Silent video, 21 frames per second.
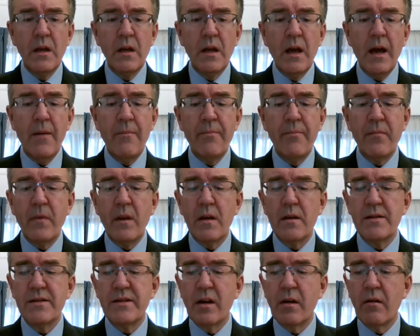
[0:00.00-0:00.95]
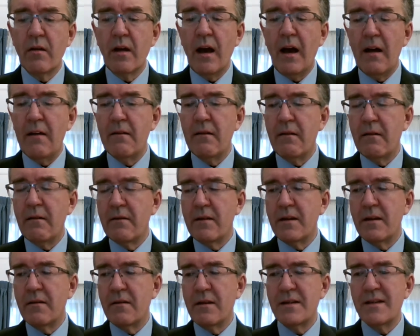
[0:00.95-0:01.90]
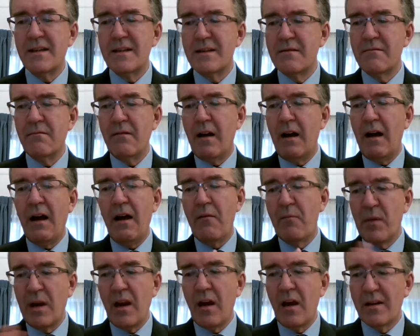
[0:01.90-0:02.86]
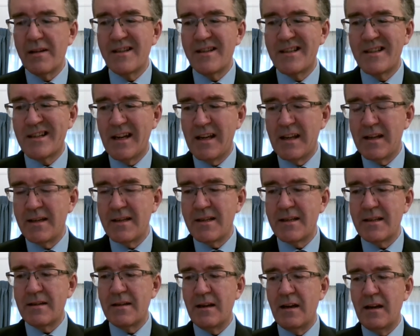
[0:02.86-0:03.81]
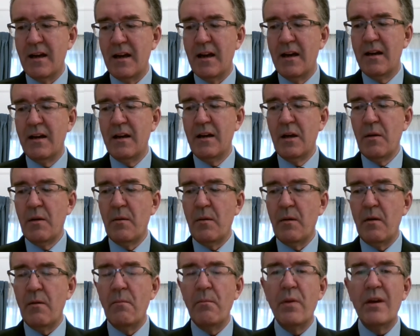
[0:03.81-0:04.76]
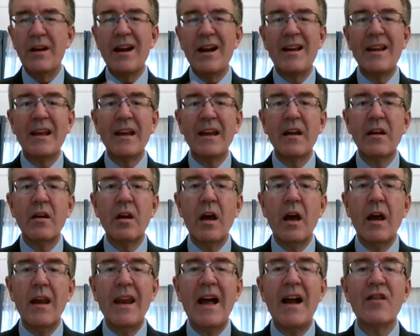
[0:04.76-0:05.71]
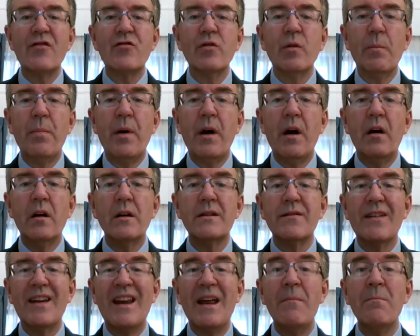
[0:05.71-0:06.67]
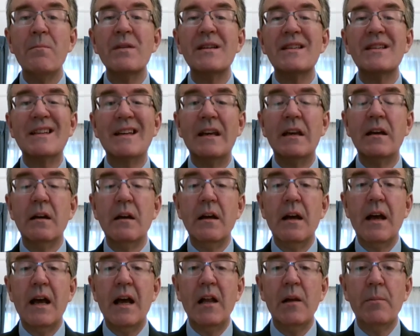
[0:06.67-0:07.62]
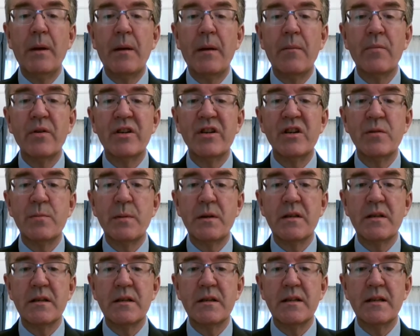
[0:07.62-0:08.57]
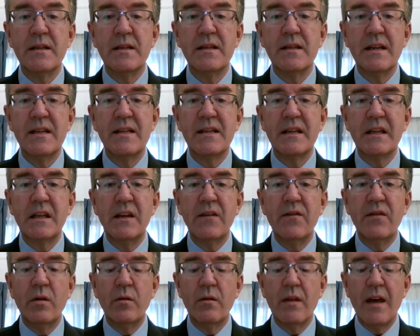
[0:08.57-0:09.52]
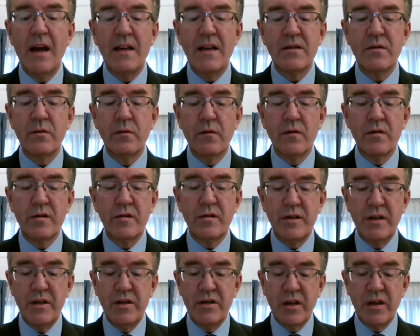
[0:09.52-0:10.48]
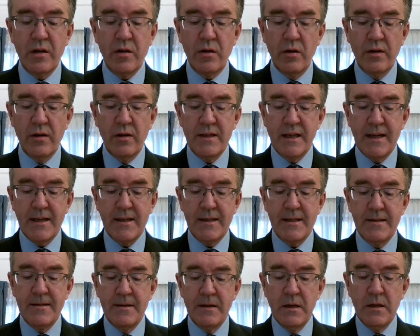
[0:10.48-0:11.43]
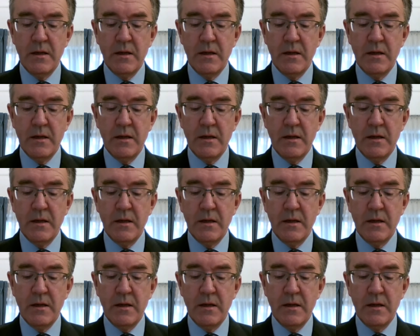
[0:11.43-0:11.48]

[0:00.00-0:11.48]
And so this is, I haven't been asked to say this, but I think a natural part of an embassy helping British businesses is to give you that sort of strategic context.